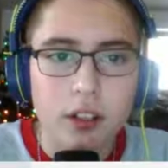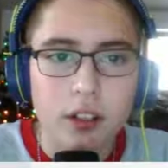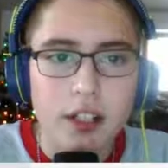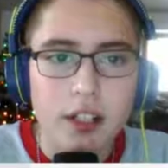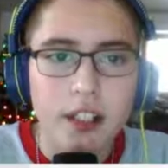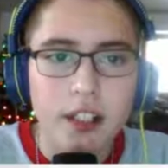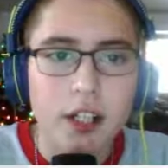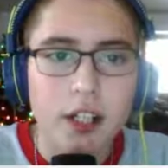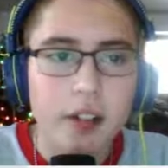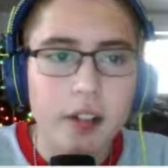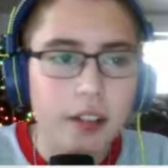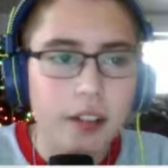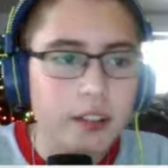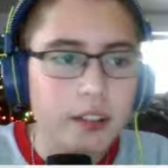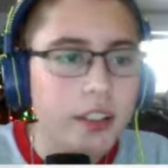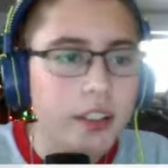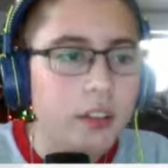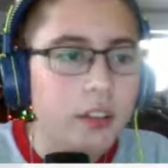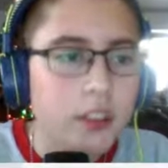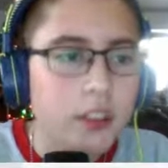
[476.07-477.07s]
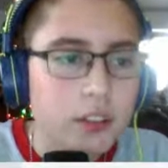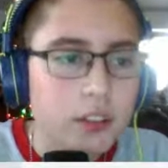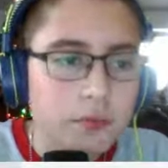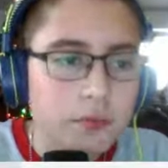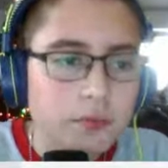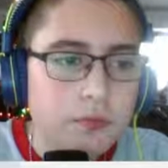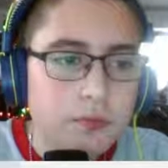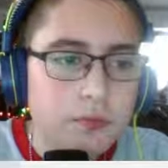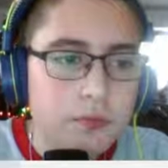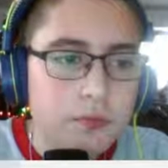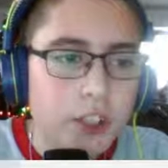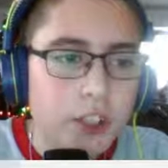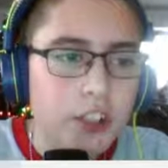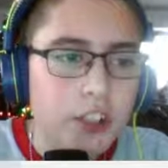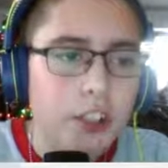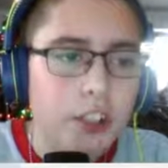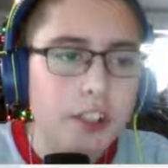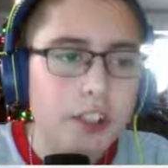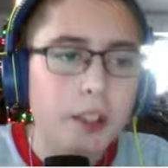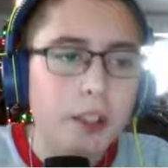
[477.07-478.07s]
Now I can tell, oh, she
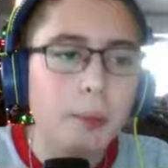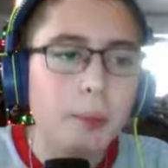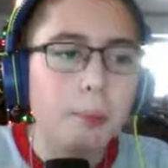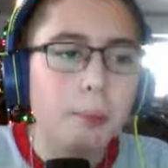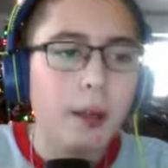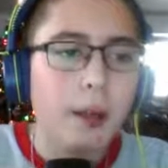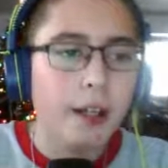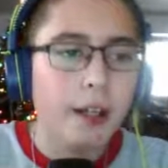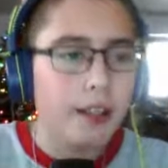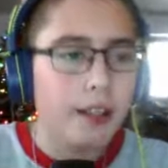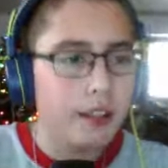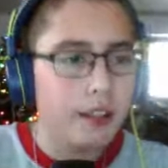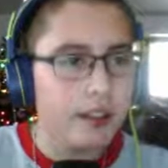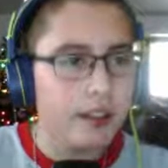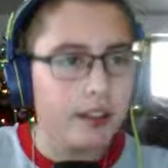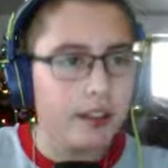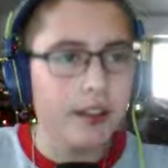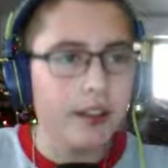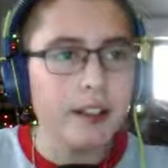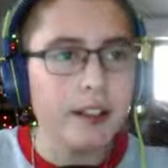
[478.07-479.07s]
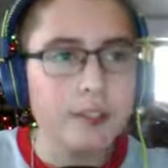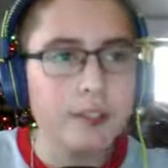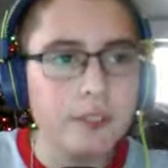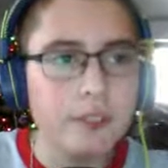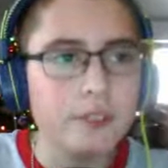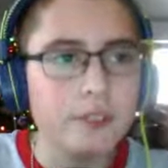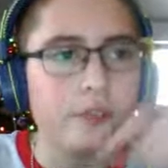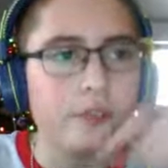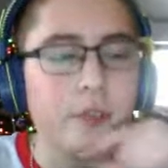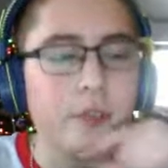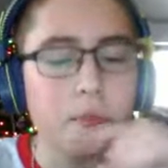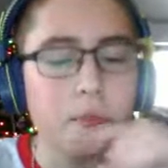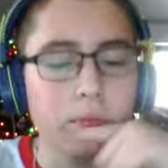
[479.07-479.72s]
didn't buy anything from.